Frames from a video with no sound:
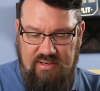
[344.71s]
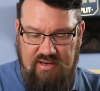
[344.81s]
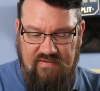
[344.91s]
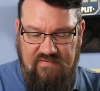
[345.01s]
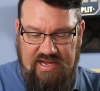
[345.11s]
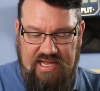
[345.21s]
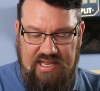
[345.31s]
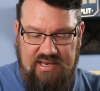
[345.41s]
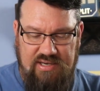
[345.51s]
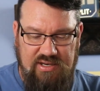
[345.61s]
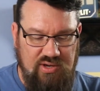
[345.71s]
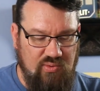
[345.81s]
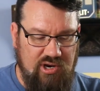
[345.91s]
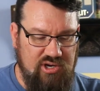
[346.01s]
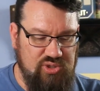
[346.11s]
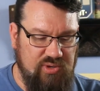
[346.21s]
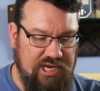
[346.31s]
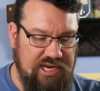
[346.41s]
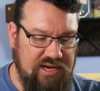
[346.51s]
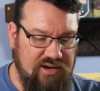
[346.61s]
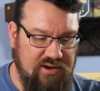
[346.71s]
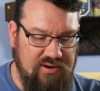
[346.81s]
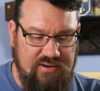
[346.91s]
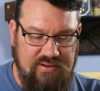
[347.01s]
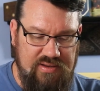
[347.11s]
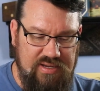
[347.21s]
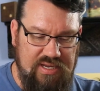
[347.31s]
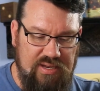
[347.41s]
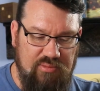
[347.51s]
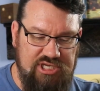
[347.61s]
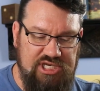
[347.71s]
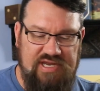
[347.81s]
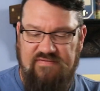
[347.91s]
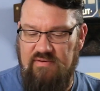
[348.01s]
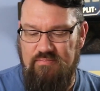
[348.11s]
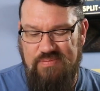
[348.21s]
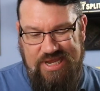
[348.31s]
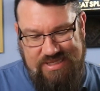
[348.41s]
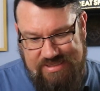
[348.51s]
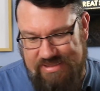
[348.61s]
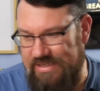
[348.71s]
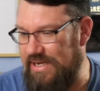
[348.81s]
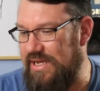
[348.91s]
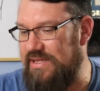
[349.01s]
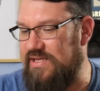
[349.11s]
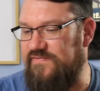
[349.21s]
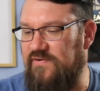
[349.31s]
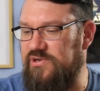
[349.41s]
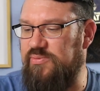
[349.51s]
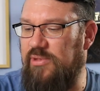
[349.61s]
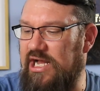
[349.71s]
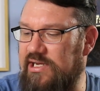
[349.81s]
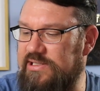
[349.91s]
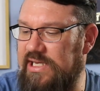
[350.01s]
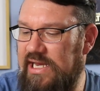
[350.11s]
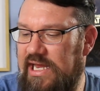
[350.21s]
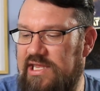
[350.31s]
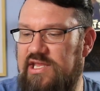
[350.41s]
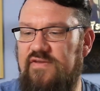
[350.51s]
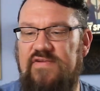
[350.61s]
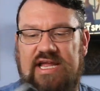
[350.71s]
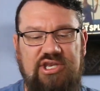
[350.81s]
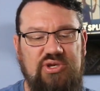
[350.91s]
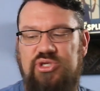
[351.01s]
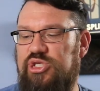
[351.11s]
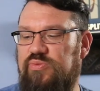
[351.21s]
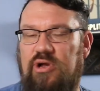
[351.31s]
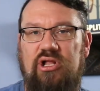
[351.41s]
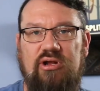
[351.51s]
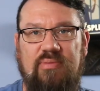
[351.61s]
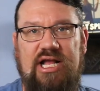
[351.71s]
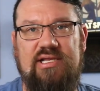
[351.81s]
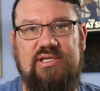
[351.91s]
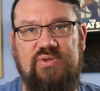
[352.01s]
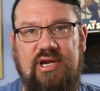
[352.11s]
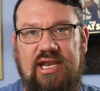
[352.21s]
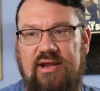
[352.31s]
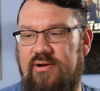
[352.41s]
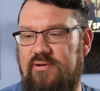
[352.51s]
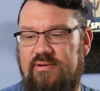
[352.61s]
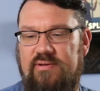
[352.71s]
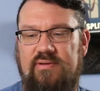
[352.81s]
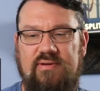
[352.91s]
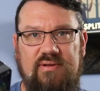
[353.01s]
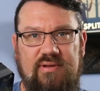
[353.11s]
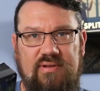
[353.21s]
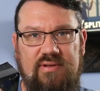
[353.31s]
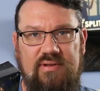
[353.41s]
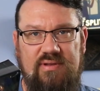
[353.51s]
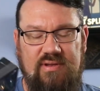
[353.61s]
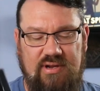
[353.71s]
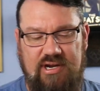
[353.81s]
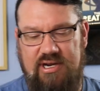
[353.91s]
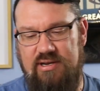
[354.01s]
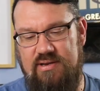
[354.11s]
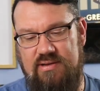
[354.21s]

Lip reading: You've got your workers right here. A bunch of different bits in this first box. And then you've got 2 smaller boxes right here. All right.